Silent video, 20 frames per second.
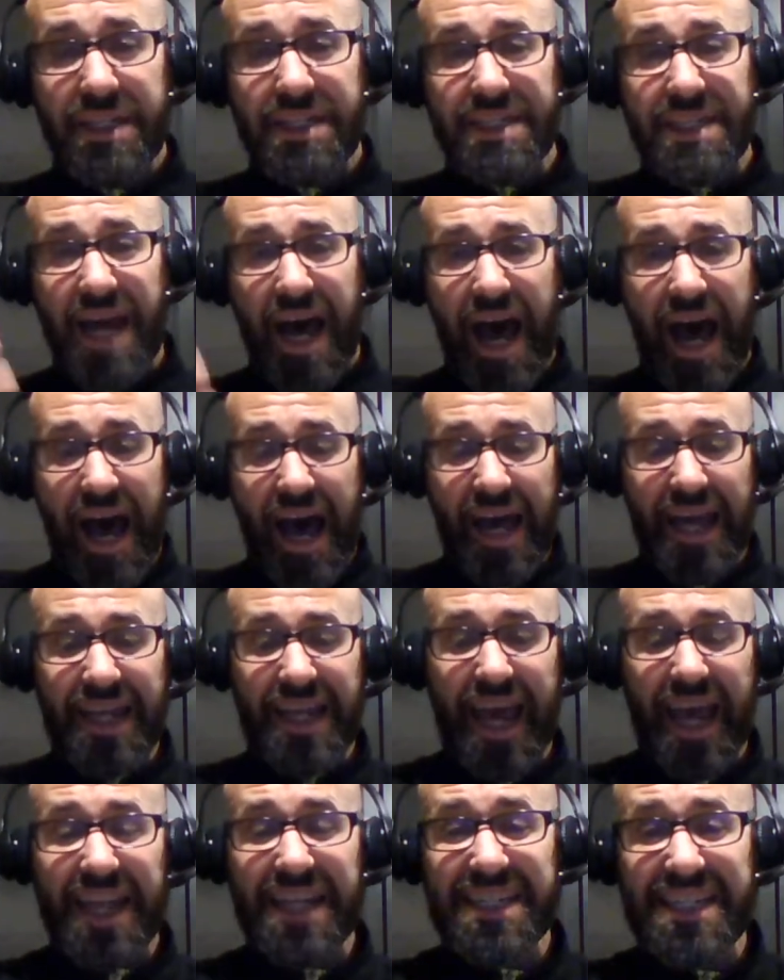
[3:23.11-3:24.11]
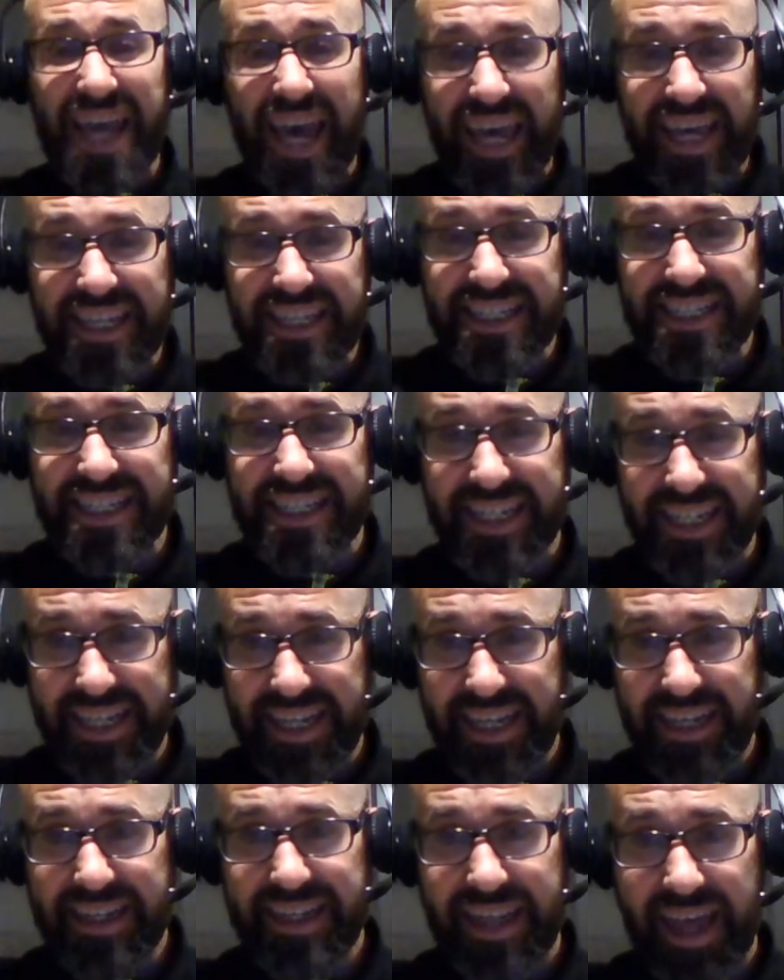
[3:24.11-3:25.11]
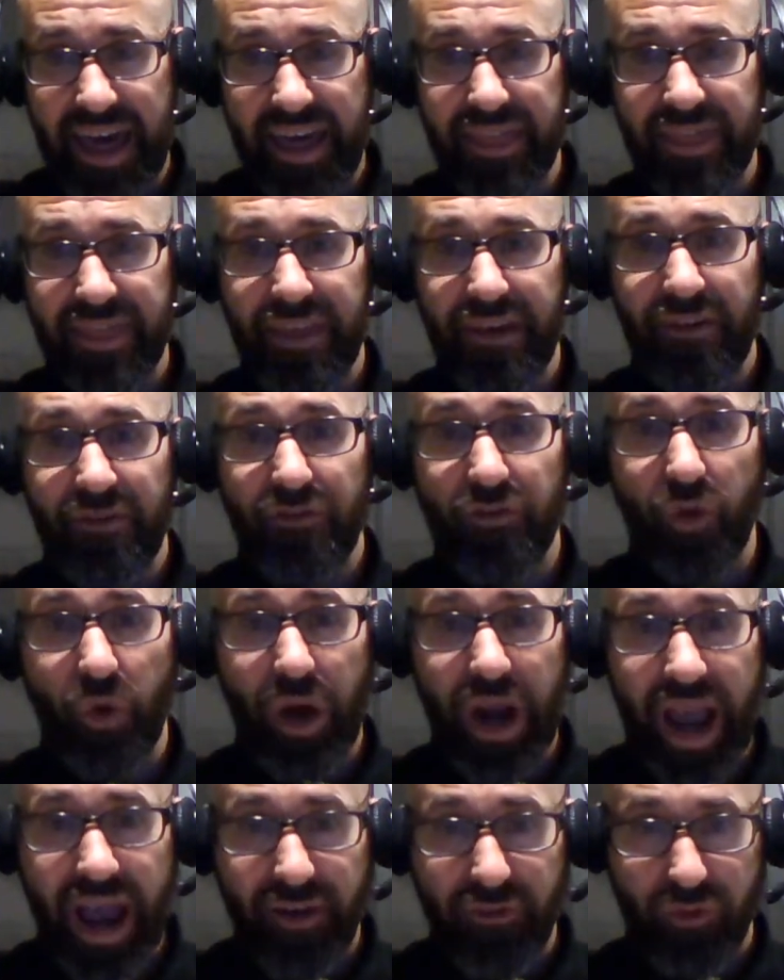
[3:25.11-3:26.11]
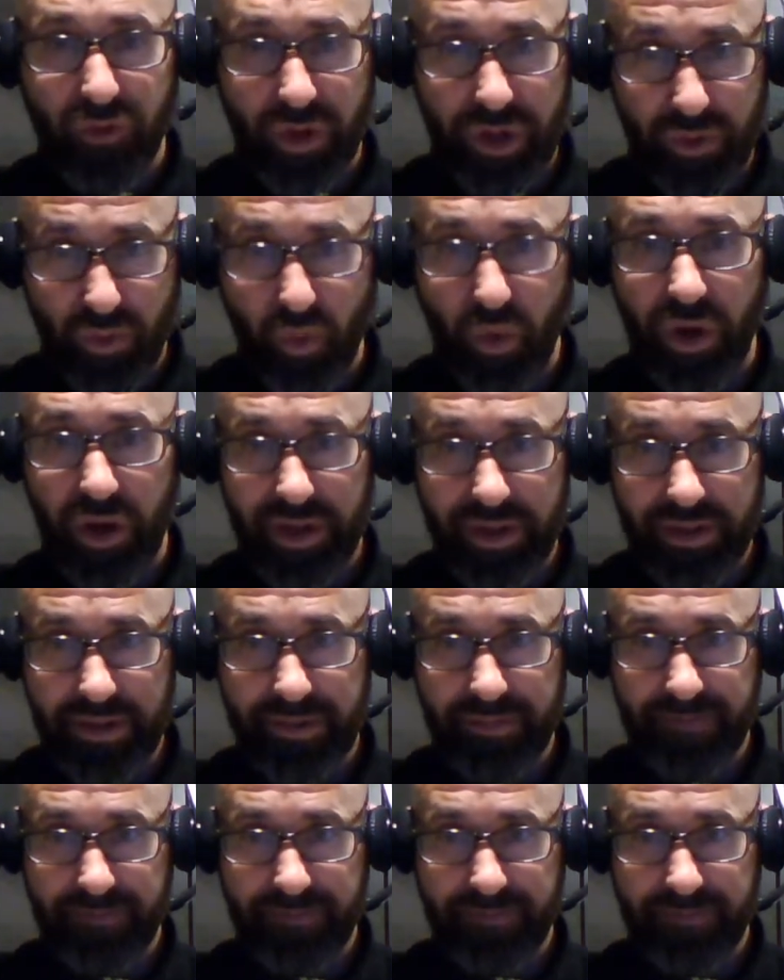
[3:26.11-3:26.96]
died, and tasted death for everyone.